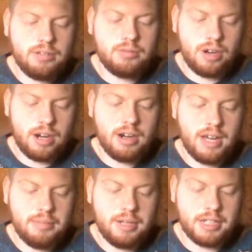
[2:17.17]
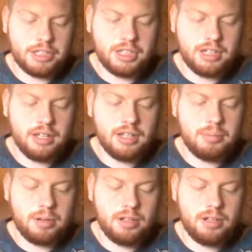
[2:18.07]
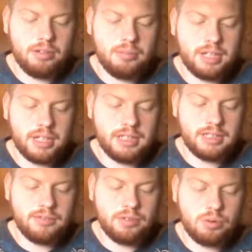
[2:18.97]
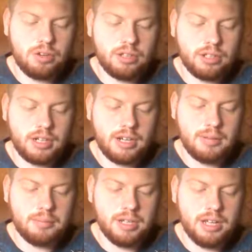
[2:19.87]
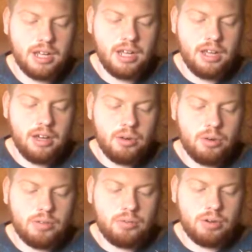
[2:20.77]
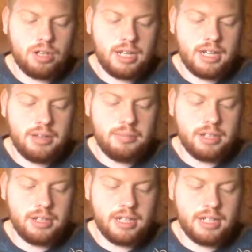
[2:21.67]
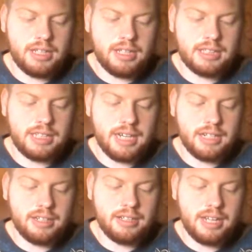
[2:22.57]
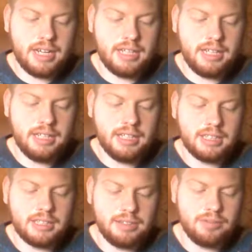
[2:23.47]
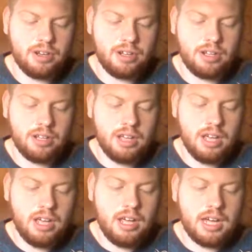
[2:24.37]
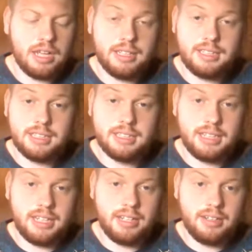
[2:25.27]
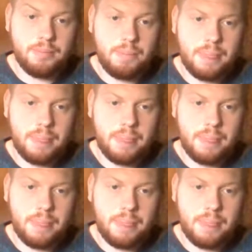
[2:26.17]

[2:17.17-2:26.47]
for our admonition, upon whom the ends of the world are come. Wherefore let him that thinketh he standeth take heed lest he fall. And this is the